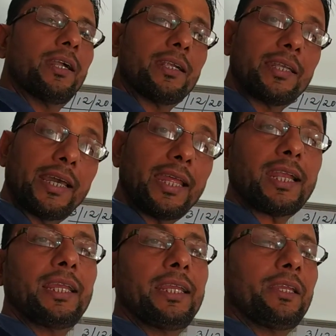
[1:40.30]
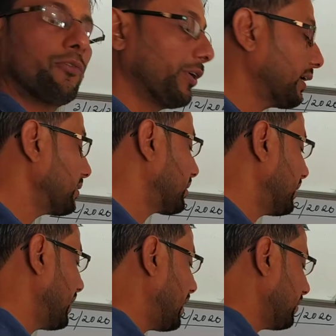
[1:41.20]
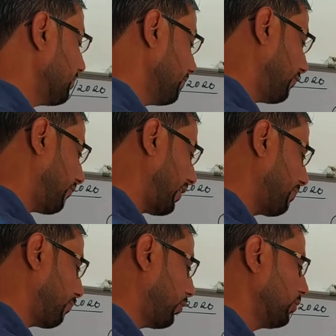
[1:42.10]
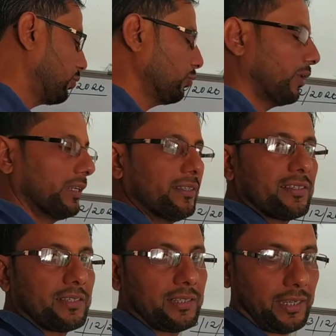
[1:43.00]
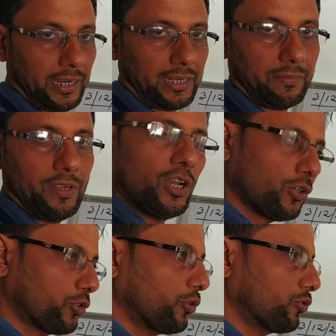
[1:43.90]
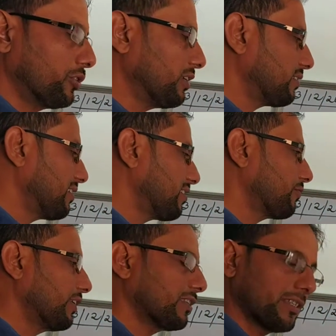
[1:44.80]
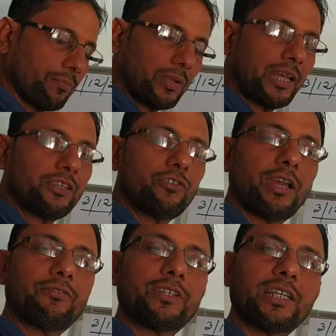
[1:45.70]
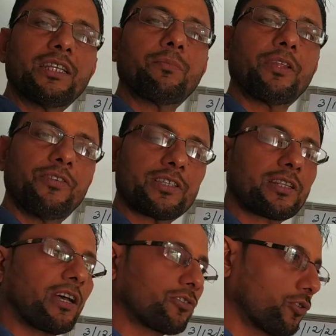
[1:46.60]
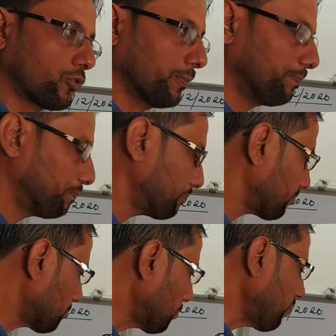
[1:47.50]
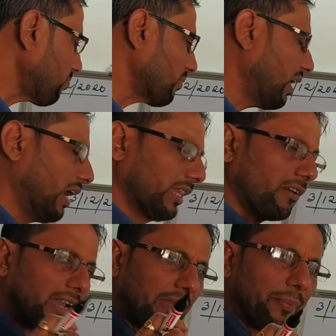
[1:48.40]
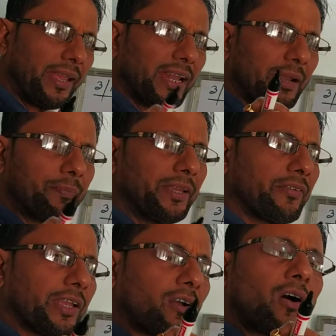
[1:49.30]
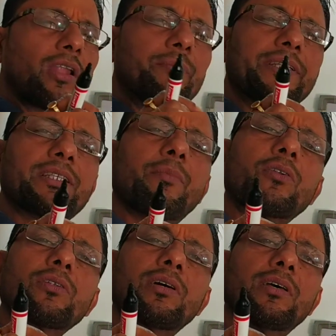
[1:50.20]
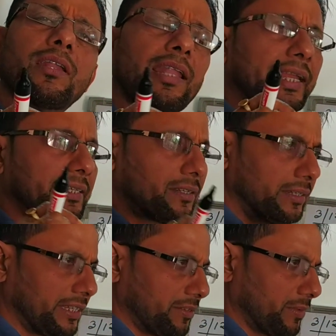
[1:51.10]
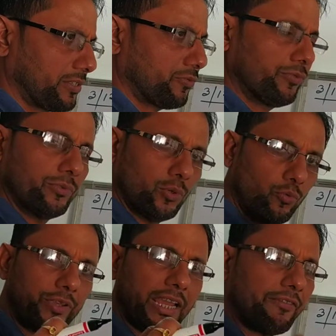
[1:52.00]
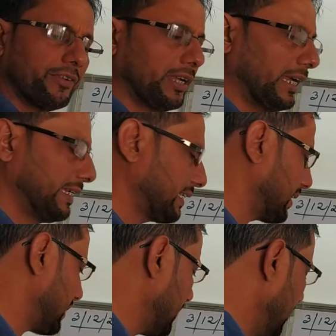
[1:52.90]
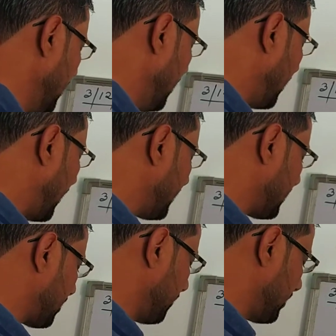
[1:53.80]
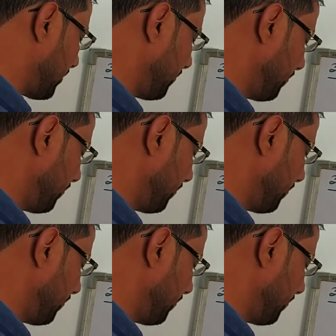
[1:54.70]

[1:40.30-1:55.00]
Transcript: Directly, we can say that 5.21 is greater. So students, this is very simple and you have done in previous class also. Now let me recall a bit about like decimals, though we have discussed like decimals.